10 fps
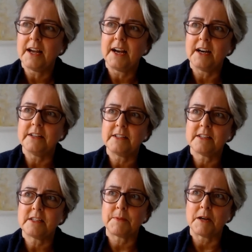And
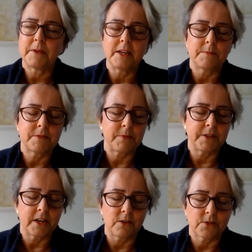it's about being able to bring
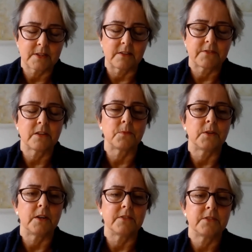your whole self
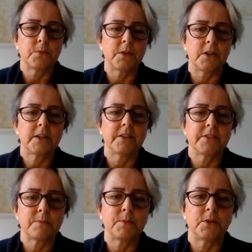to work and
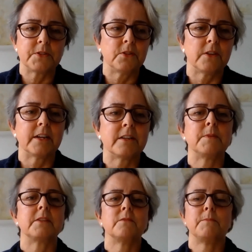supporting all the
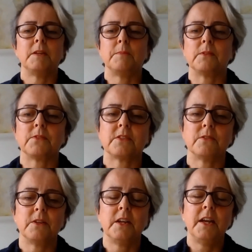aspects of people.
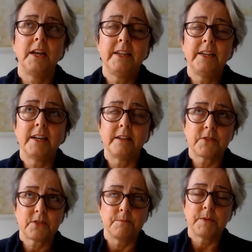So yeah,
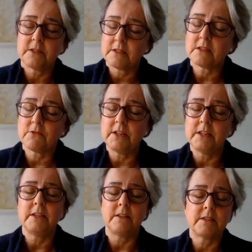some businesses are
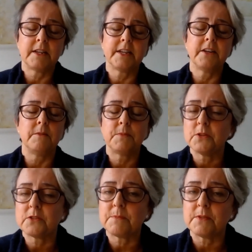really taking it on
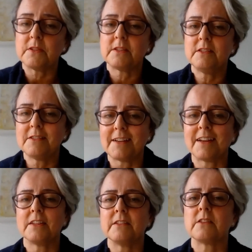board, but you know, I
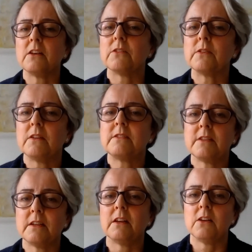think there's
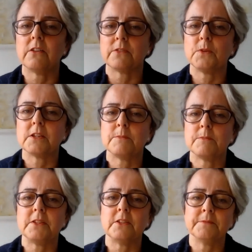still a lot of work to
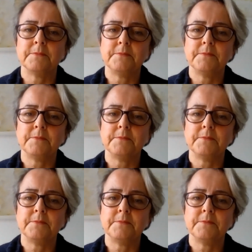be done.